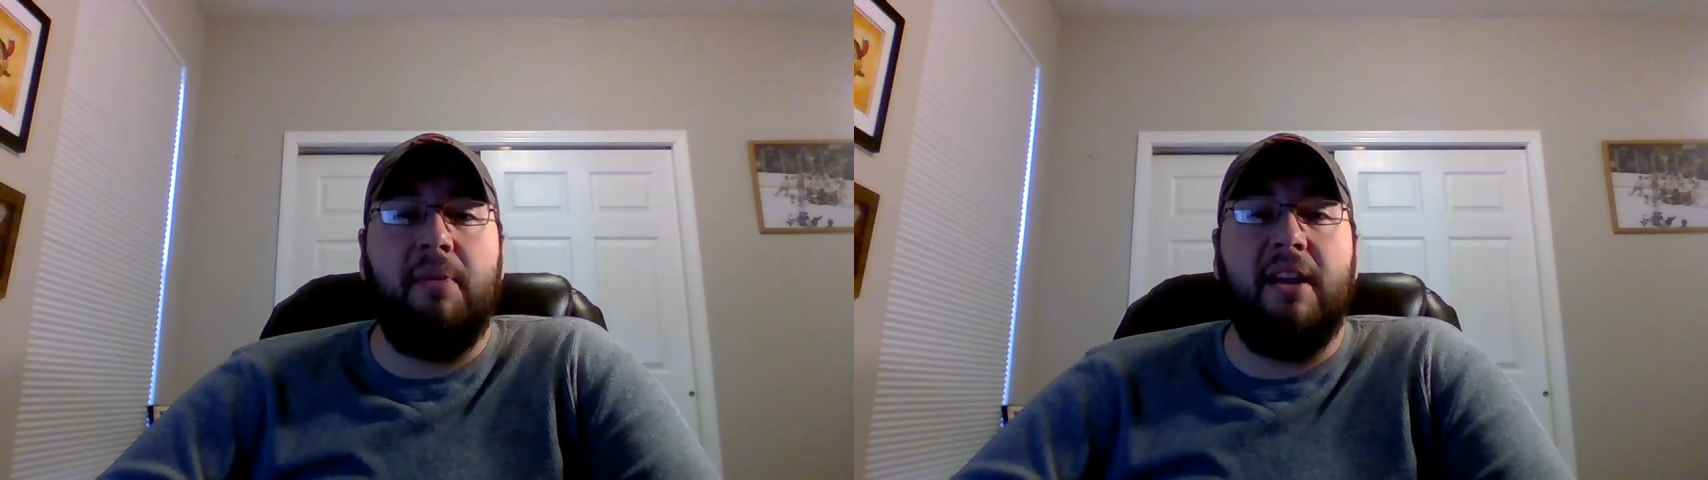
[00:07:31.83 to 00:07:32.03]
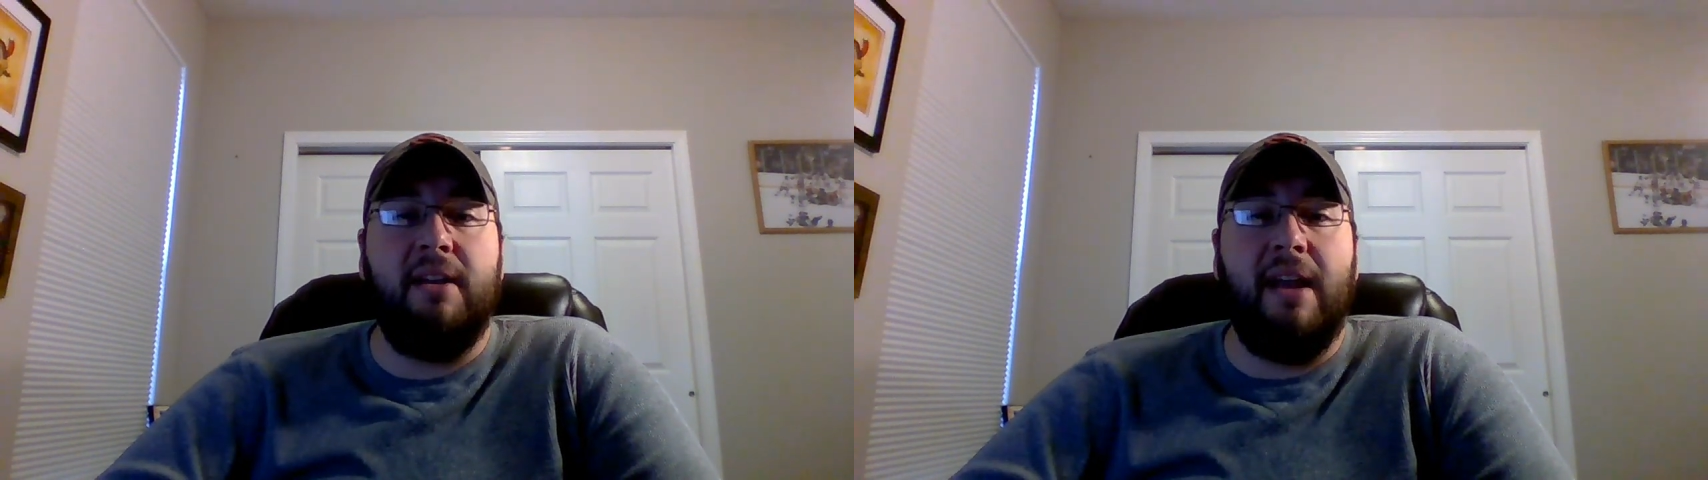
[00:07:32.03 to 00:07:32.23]

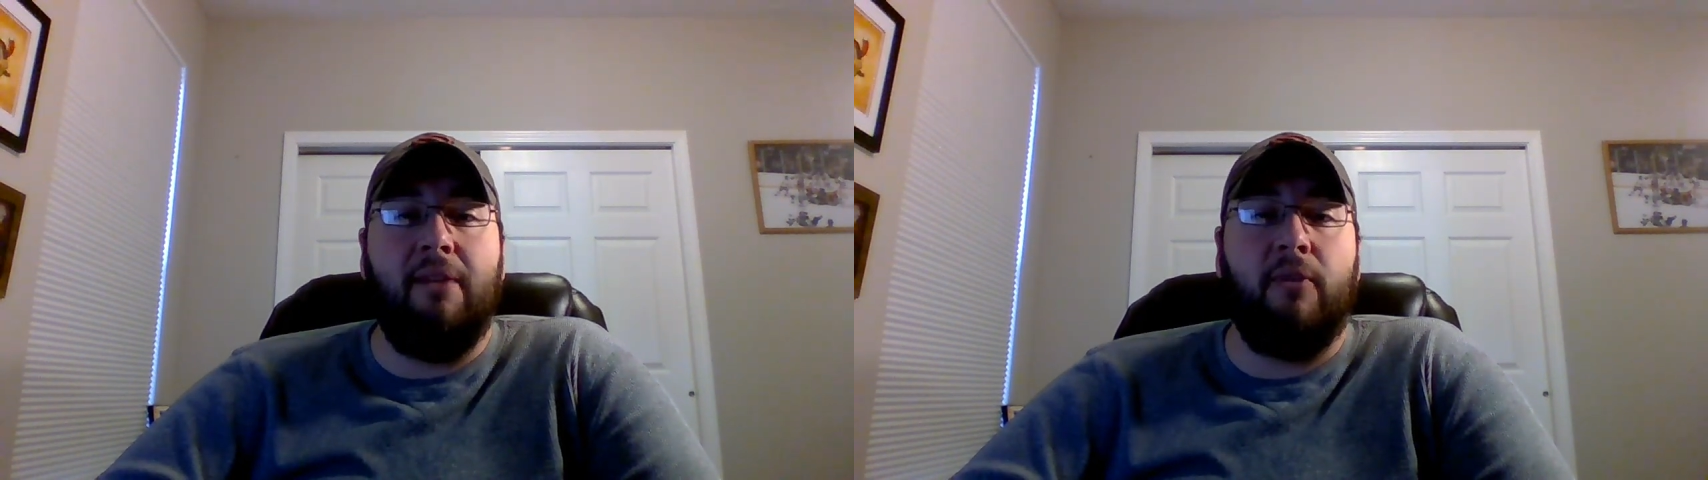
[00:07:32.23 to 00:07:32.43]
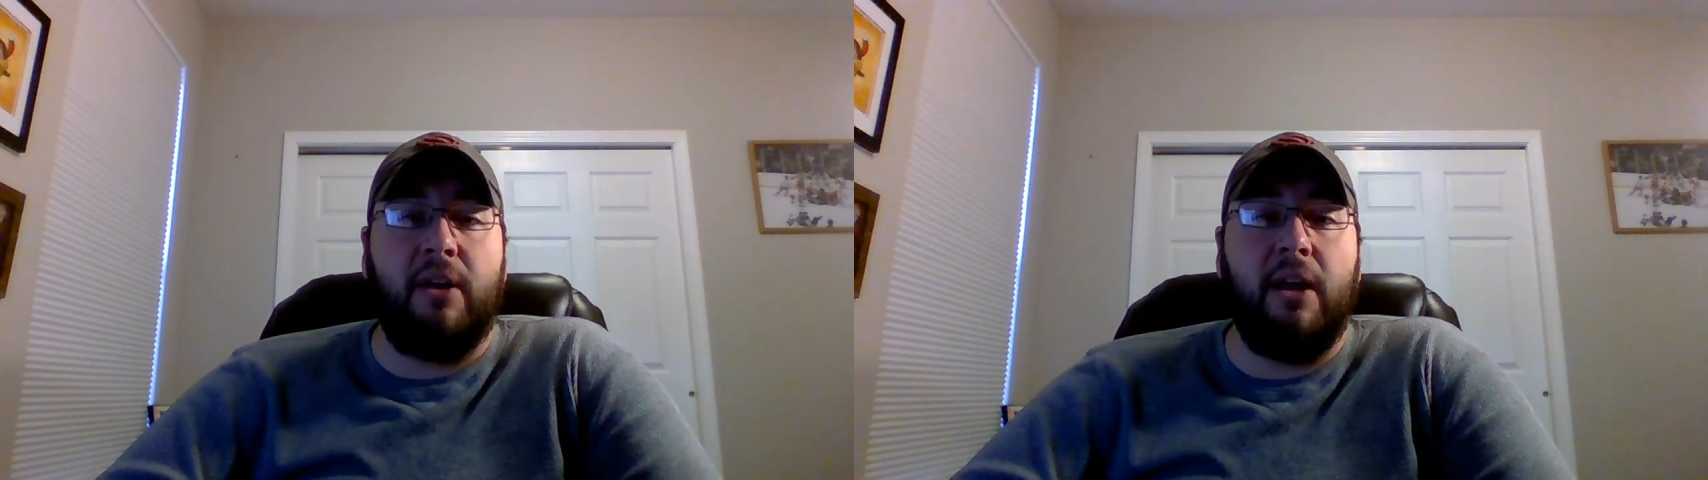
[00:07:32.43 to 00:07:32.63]
be in
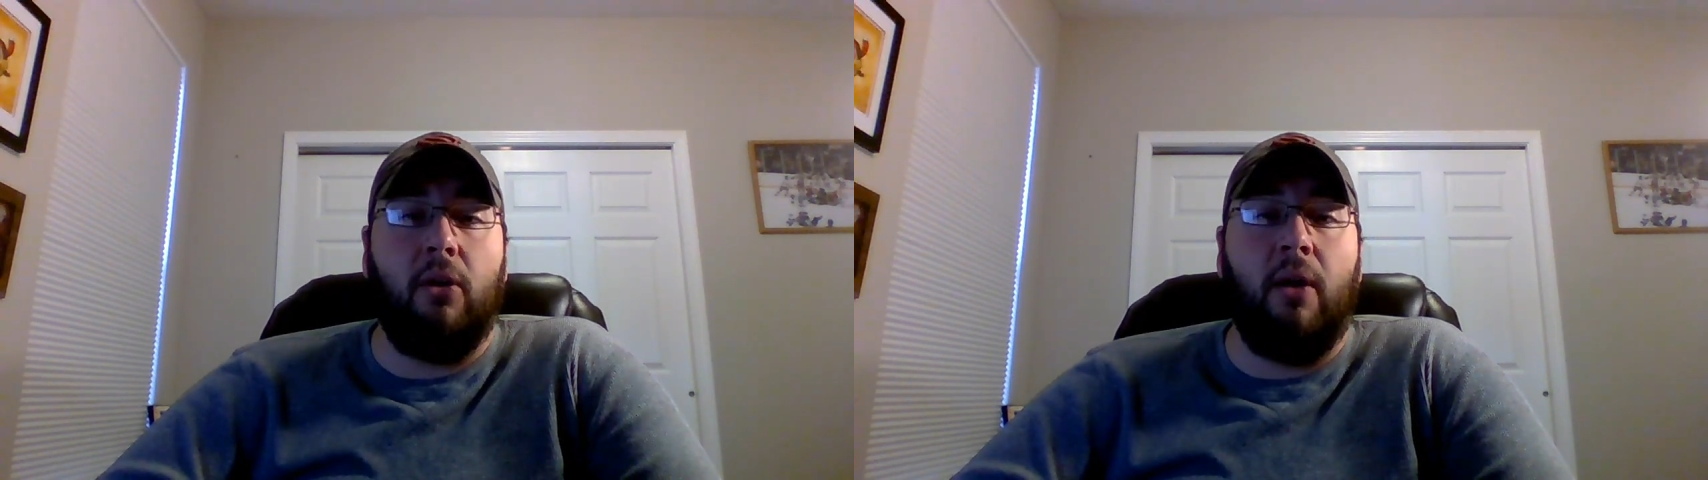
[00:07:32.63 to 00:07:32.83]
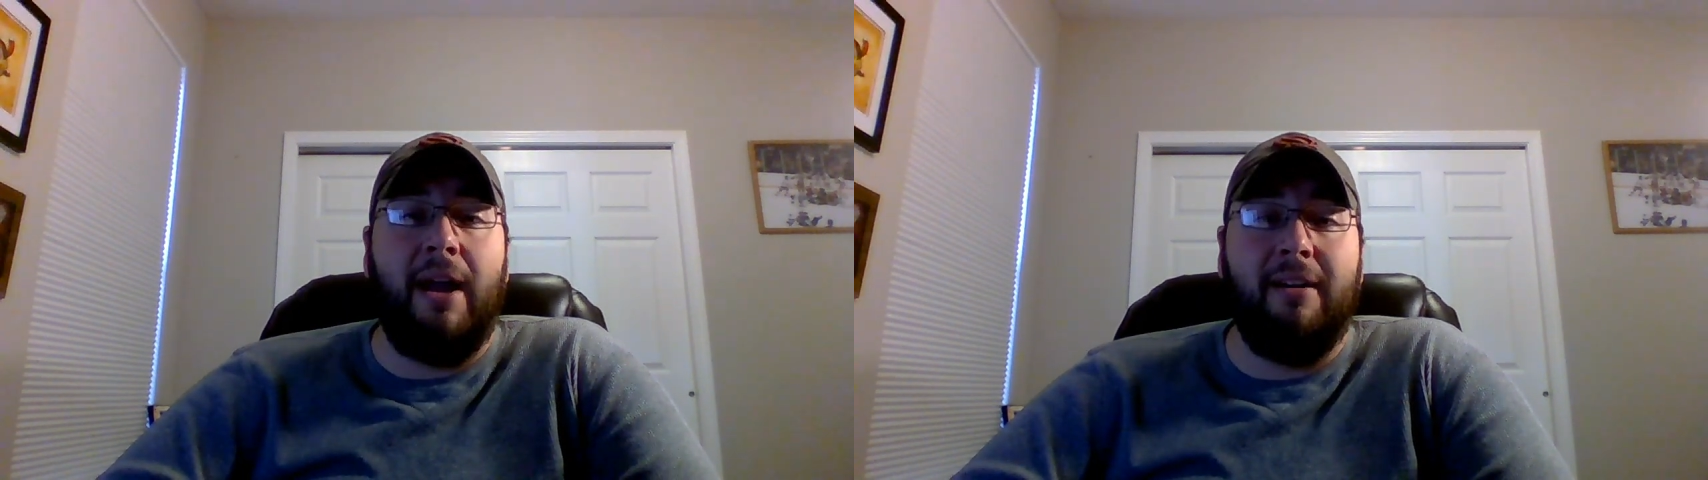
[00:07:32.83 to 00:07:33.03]
net for
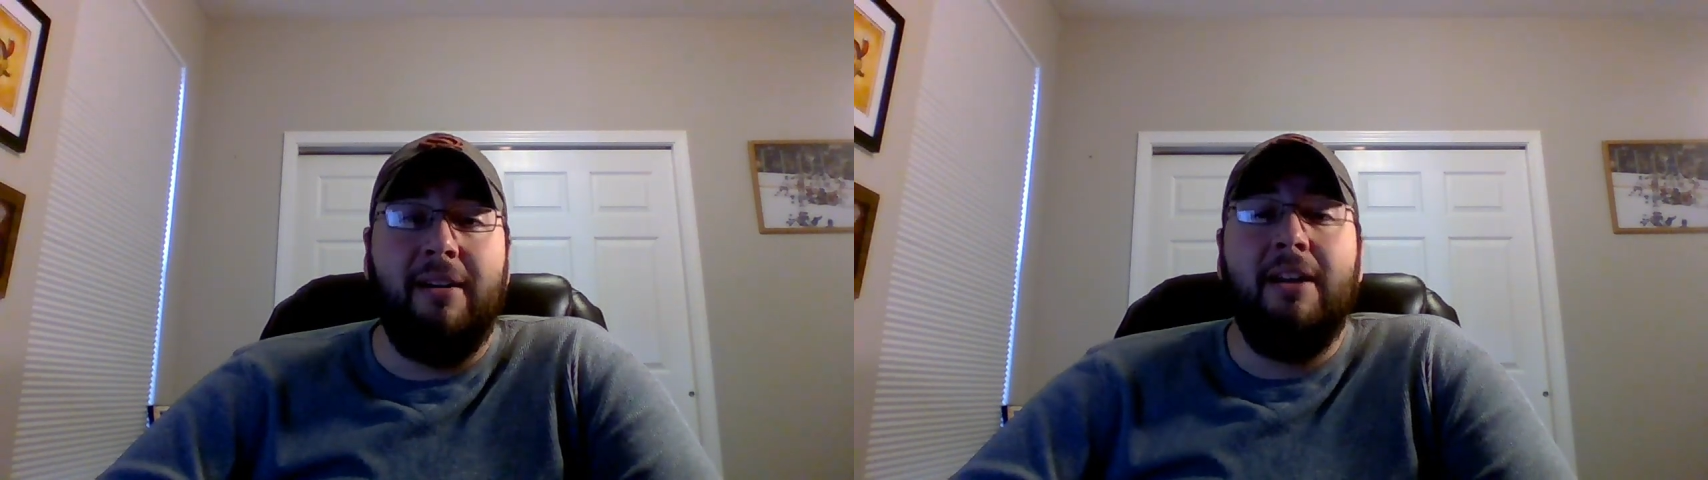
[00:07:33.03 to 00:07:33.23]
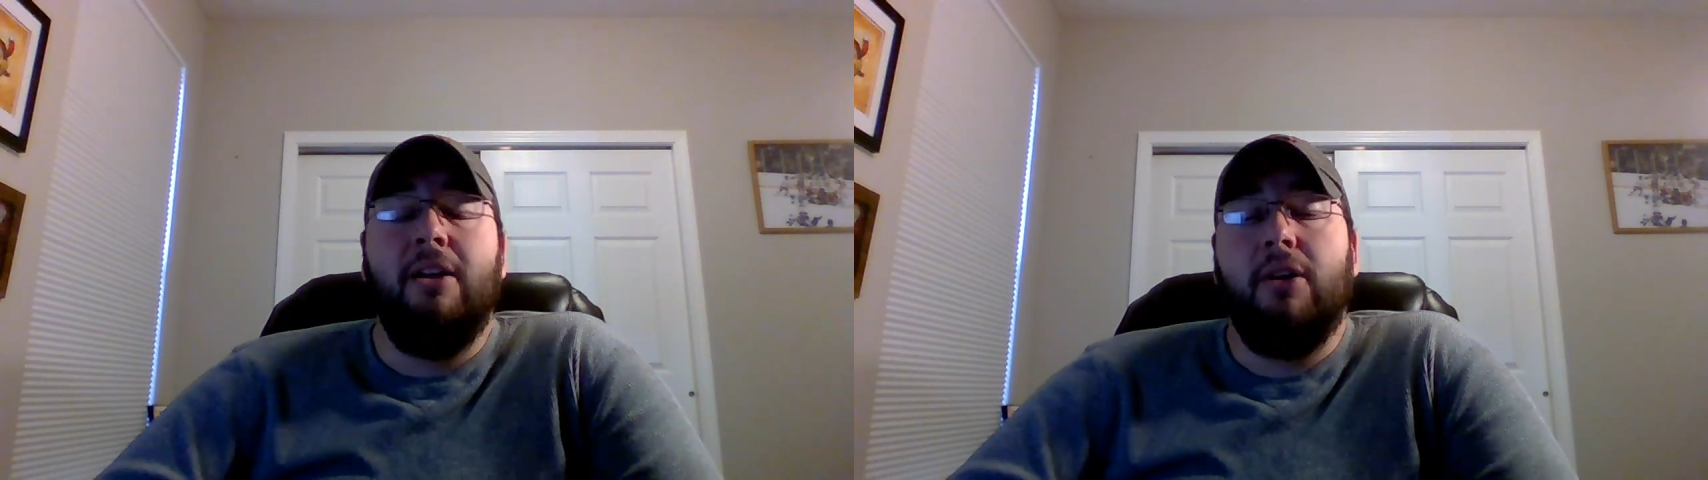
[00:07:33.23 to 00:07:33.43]
Carolina.